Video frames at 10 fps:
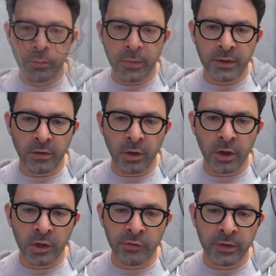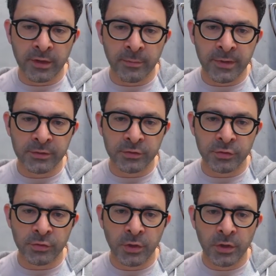But I highly recommend
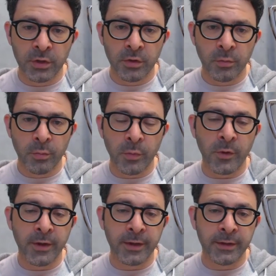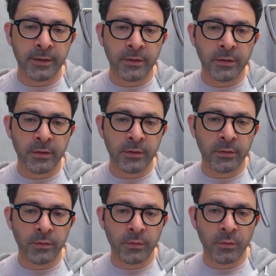you buying
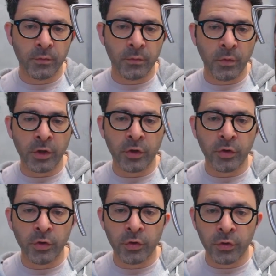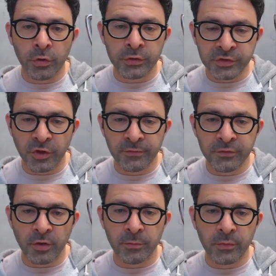like the
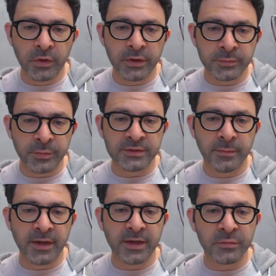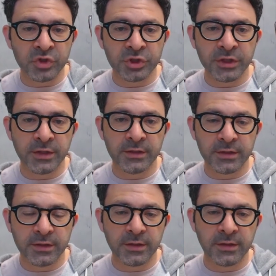Stovetop Espresso Maker machine
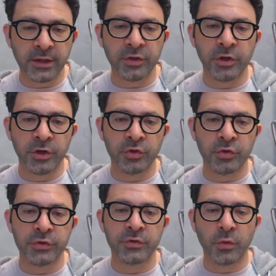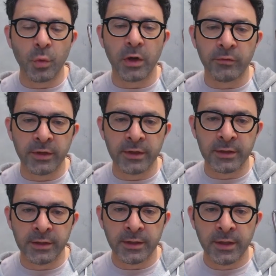that you're going to use quite
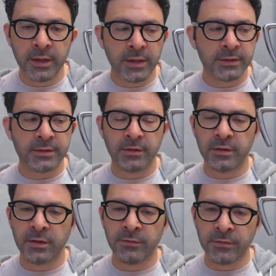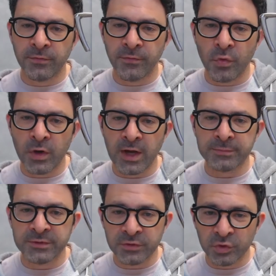regularly. So if 4
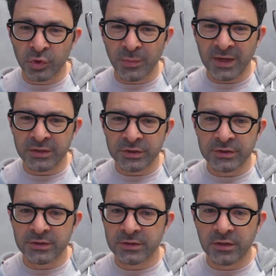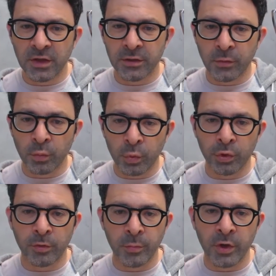cups is too much, I would
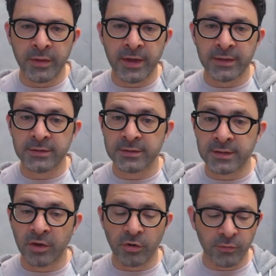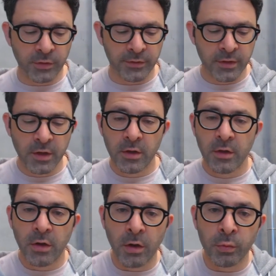not buy that to start off with.
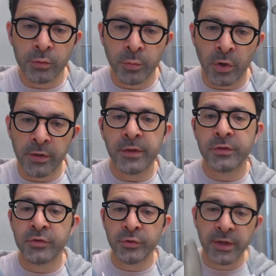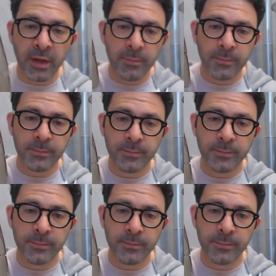I would buy the 2-cup.